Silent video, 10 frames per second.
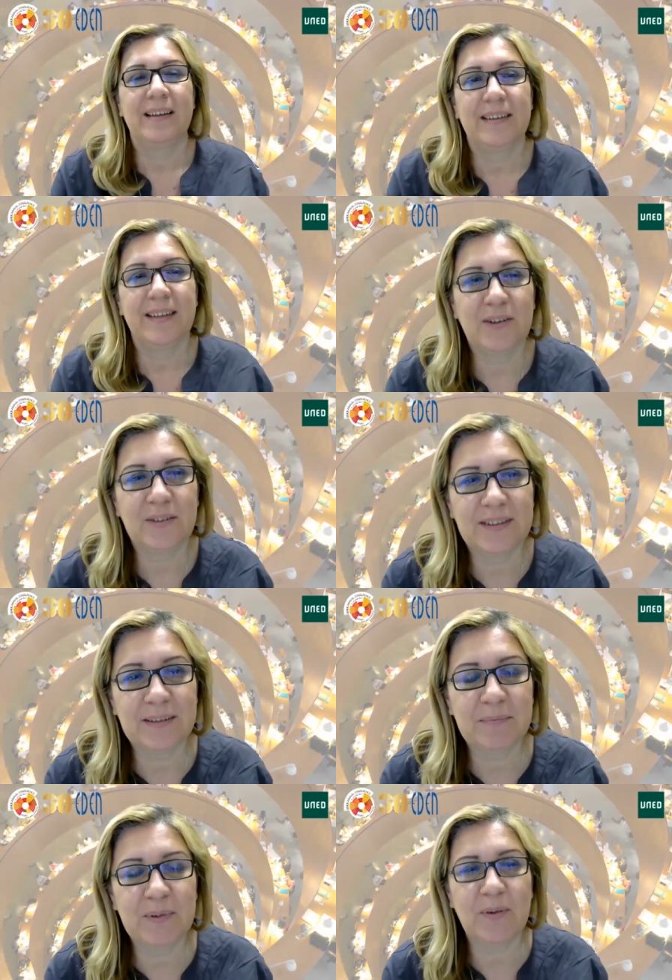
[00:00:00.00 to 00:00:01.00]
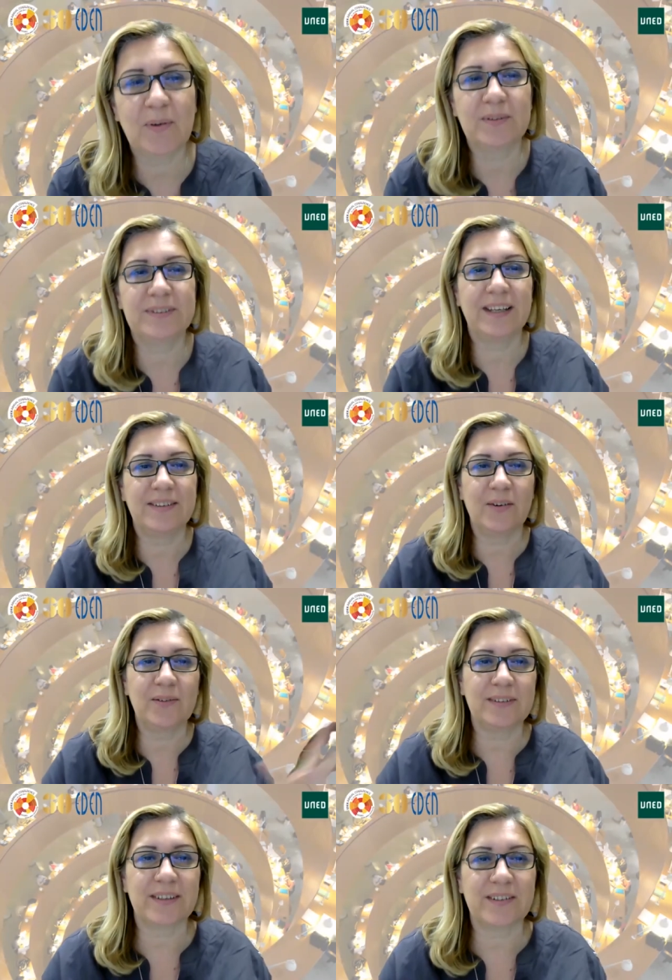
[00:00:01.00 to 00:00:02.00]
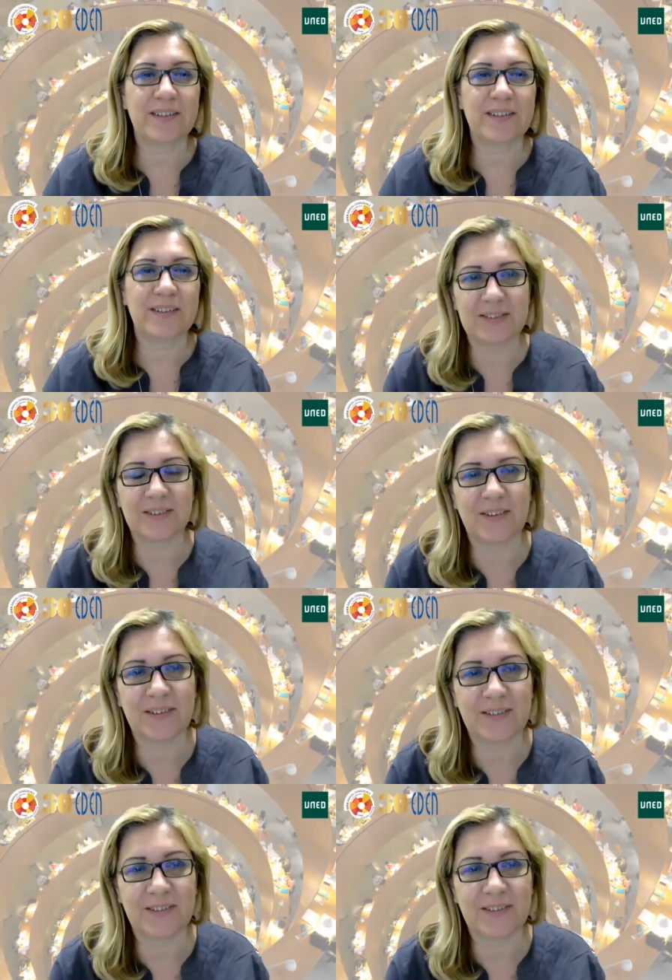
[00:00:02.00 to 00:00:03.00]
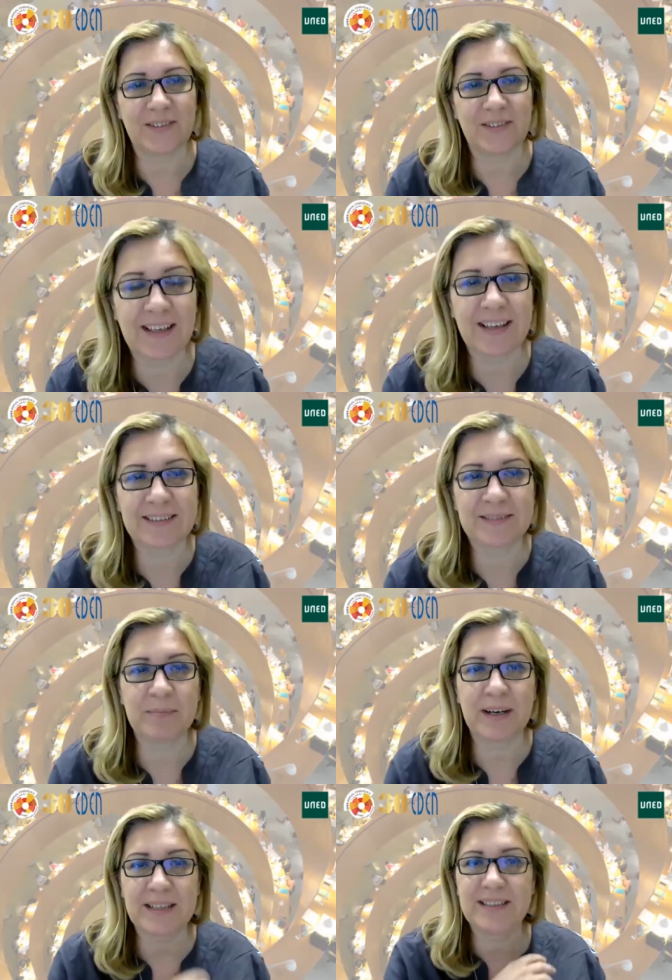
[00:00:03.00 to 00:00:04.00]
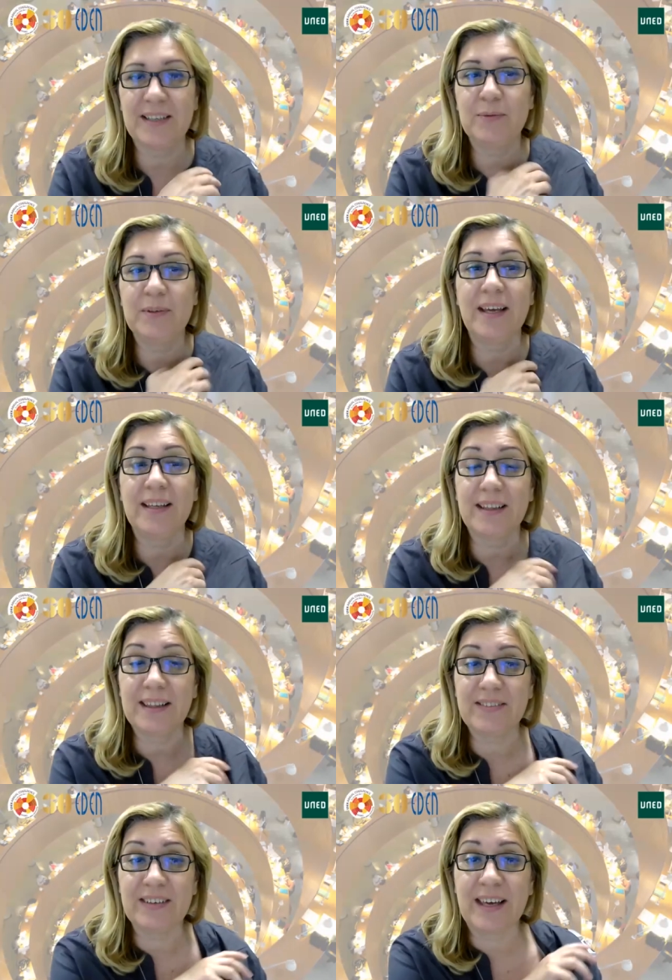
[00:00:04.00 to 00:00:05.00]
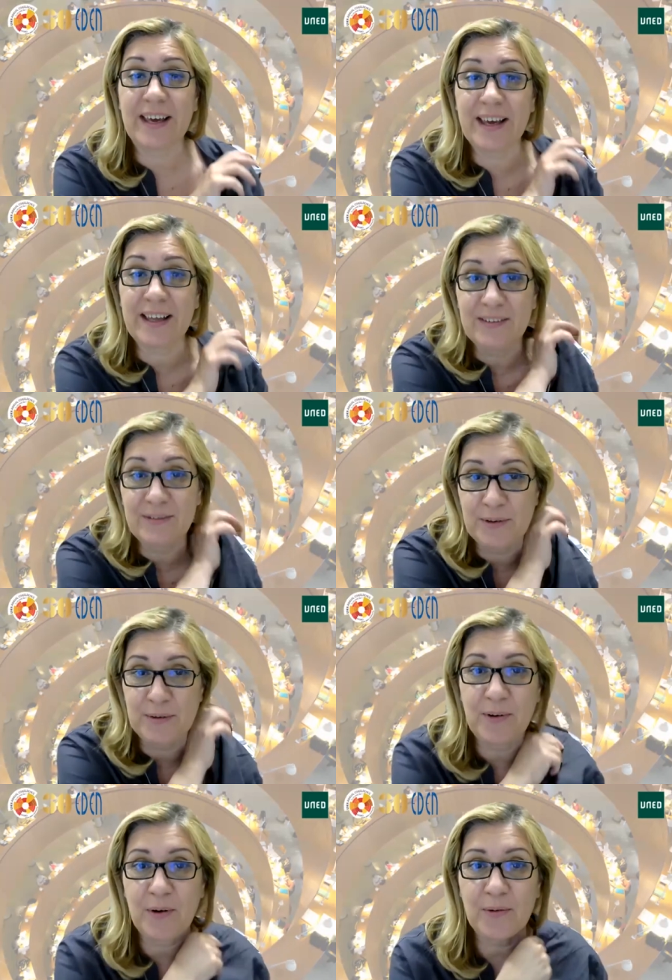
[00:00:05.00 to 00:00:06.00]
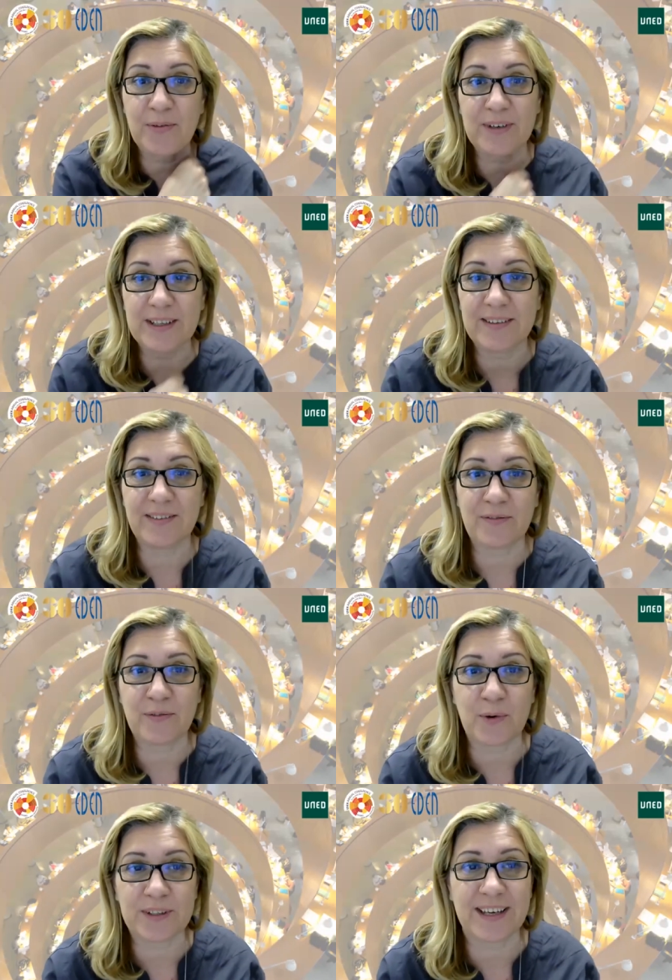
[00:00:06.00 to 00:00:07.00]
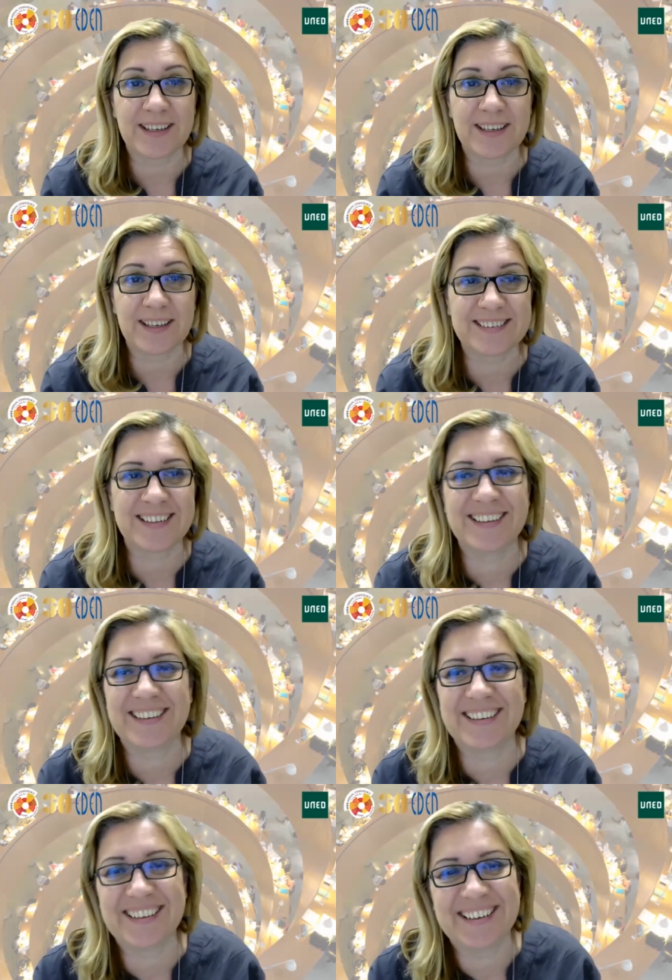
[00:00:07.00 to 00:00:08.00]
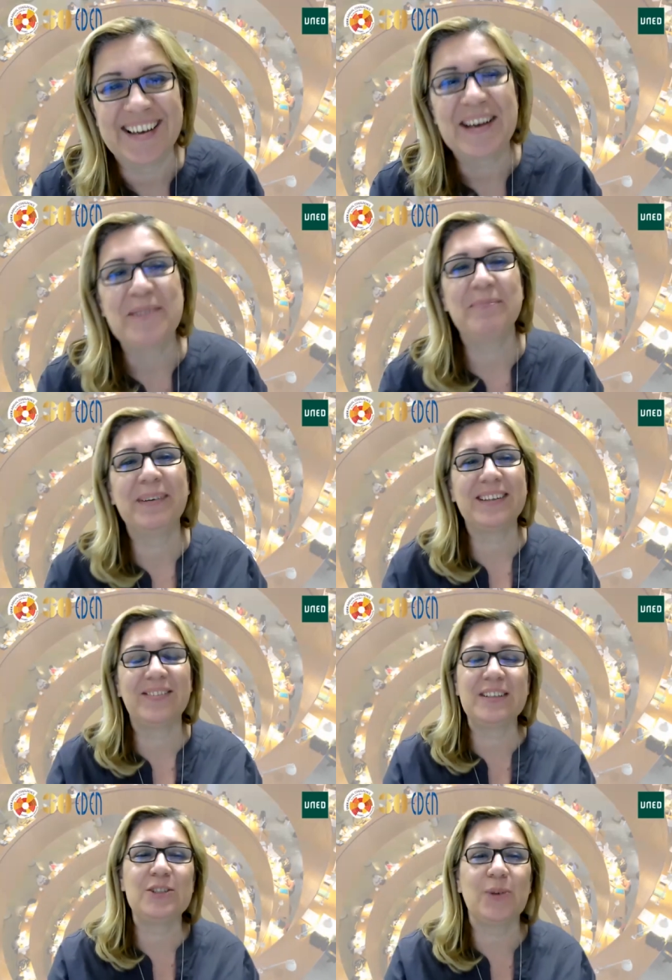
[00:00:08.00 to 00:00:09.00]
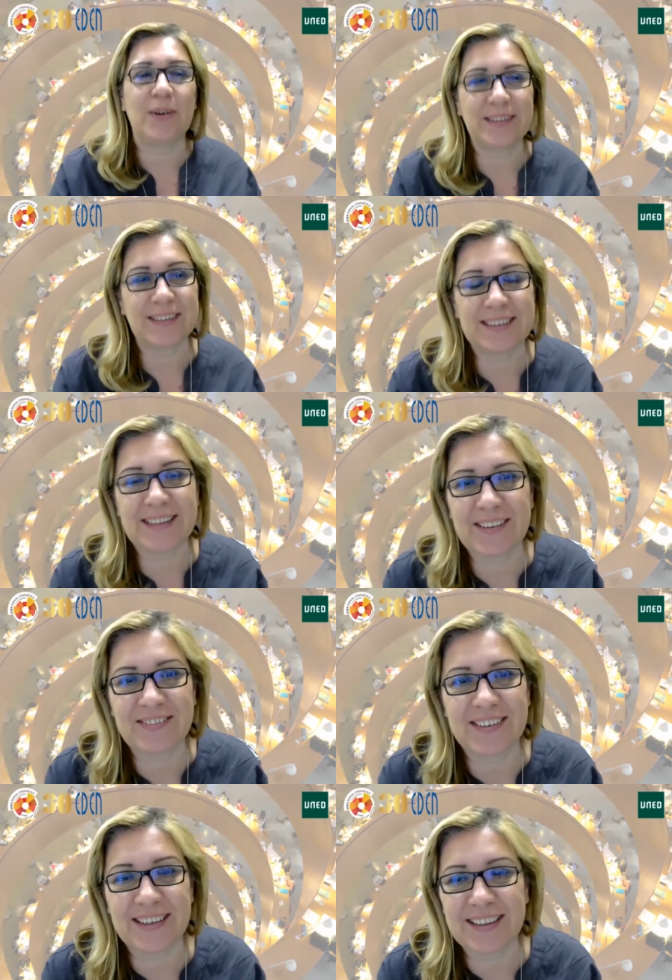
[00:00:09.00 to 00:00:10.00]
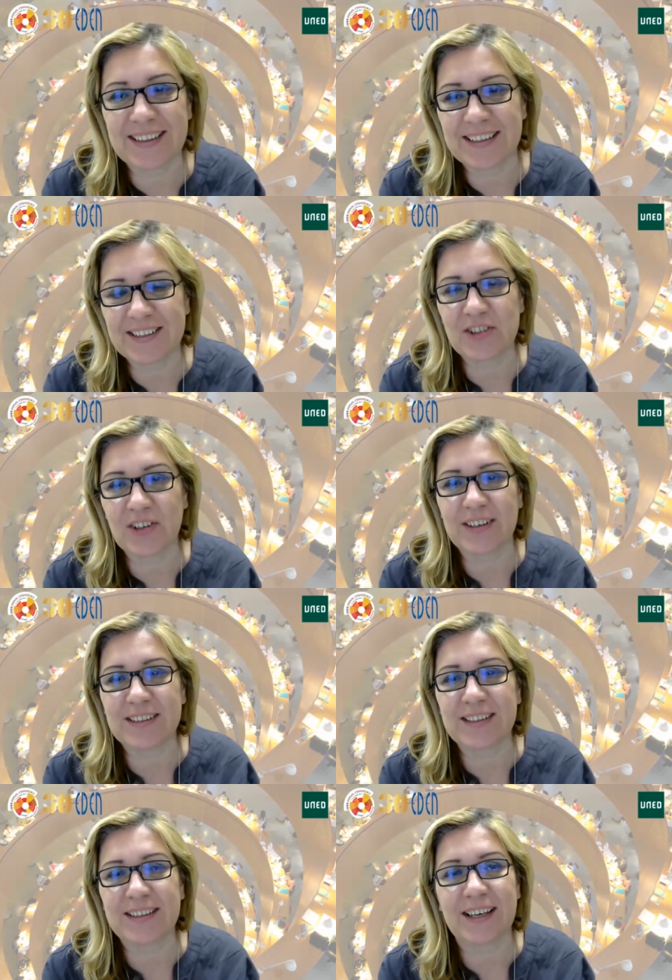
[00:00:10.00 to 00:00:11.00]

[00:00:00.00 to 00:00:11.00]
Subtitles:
Thank you, Tim. You all said all the greetings already. As Mark said, we had living hell from all 3-4 days, but we enjoyed it, definitely enjoyed it.